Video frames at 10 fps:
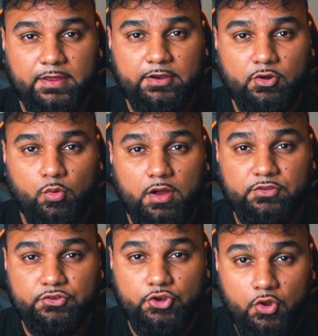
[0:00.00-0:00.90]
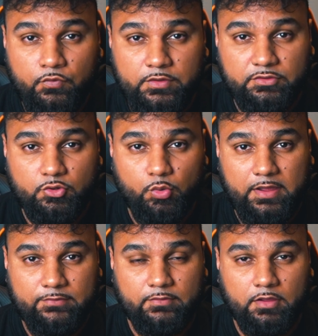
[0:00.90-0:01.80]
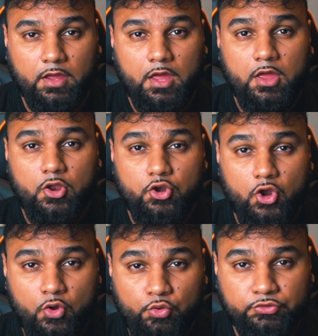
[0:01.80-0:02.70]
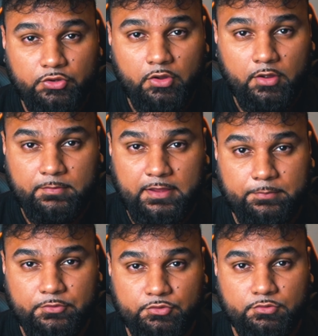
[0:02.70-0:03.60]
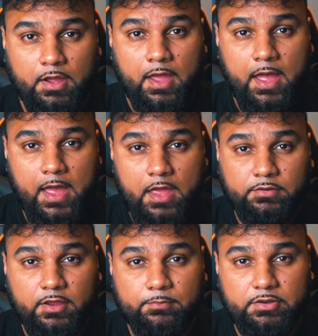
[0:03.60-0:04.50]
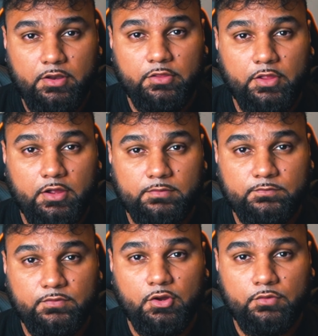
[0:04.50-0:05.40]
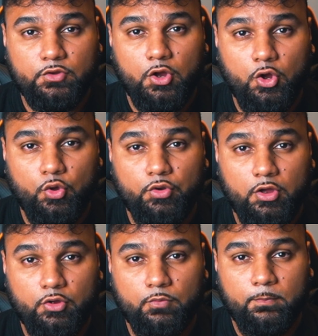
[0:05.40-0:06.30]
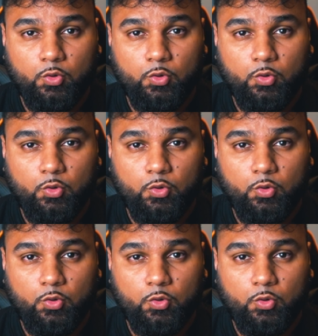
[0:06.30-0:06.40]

that it requires no physical effort, no startup capital, and can be done in the comfort of your own home.